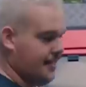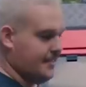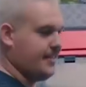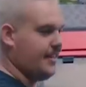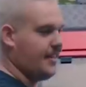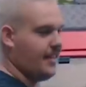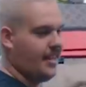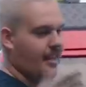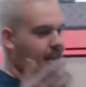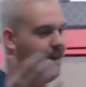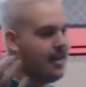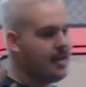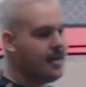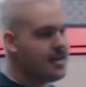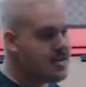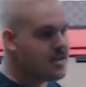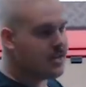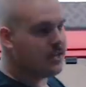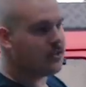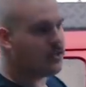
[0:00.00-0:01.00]
is in here.
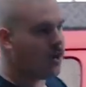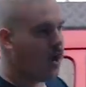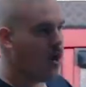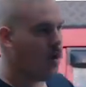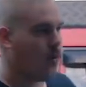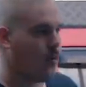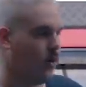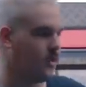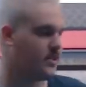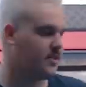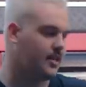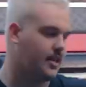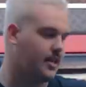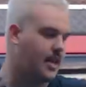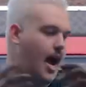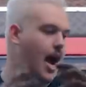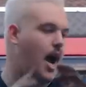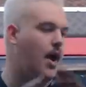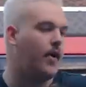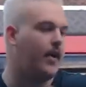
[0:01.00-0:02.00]
So what's the
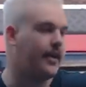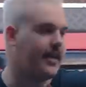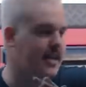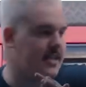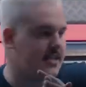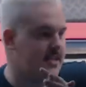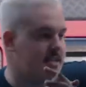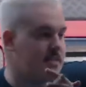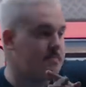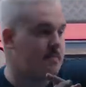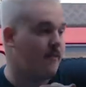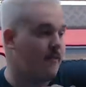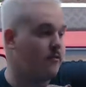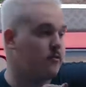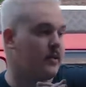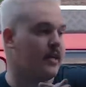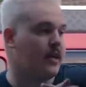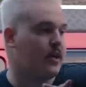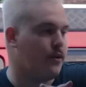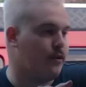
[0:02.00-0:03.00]
car, I guess, is
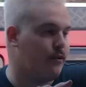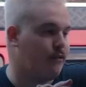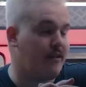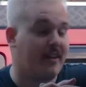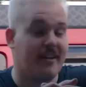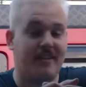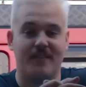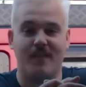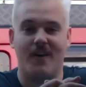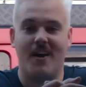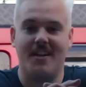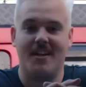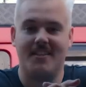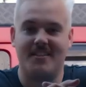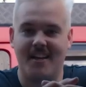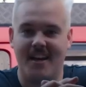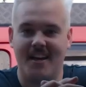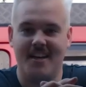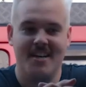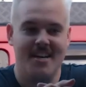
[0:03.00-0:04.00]
probably a good thing to
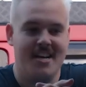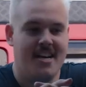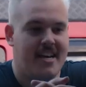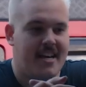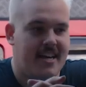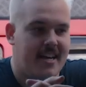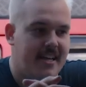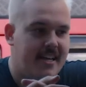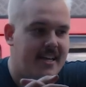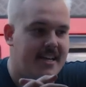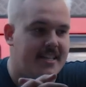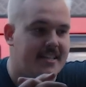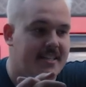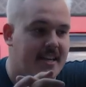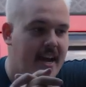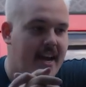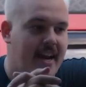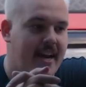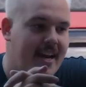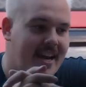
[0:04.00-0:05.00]
answer. It's
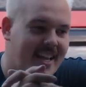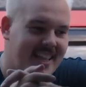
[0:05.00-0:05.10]
a